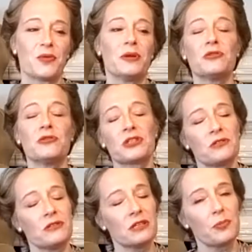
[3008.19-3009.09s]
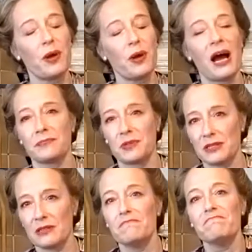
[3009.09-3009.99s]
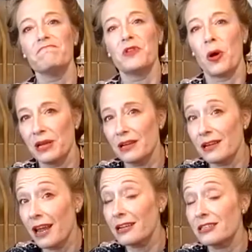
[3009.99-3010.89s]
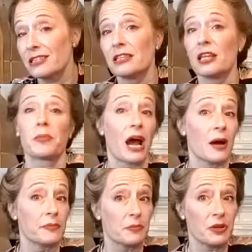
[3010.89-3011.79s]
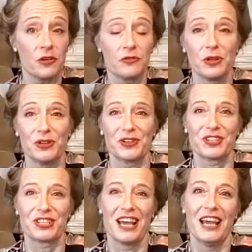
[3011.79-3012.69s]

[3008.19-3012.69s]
whose stories had perhaps not been collected, they'd perhaps been overlooked.